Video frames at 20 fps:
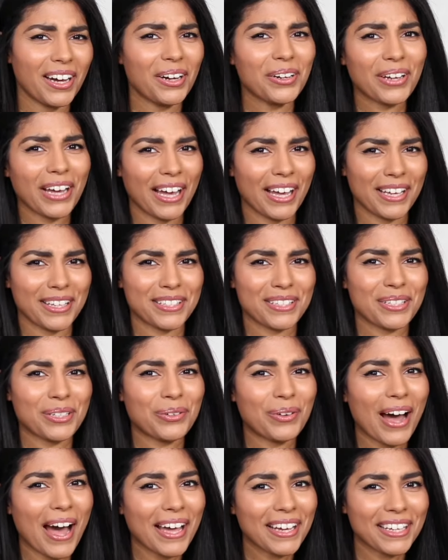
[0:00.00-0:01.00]
or with
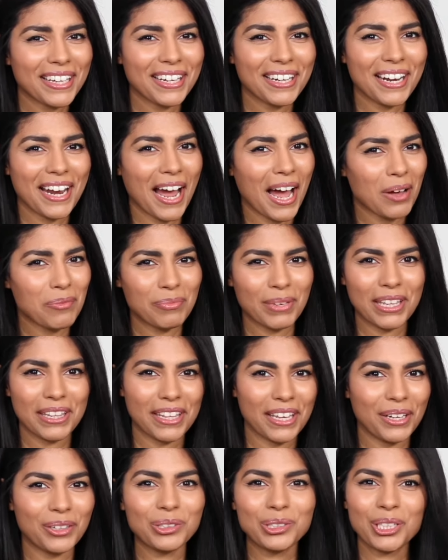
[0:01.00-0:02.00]
visuals, like
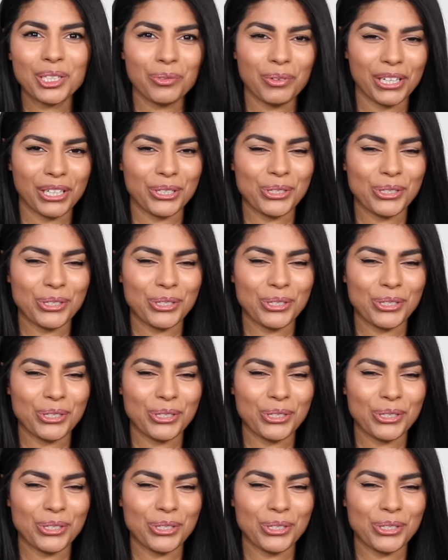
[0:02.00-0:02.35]
using video.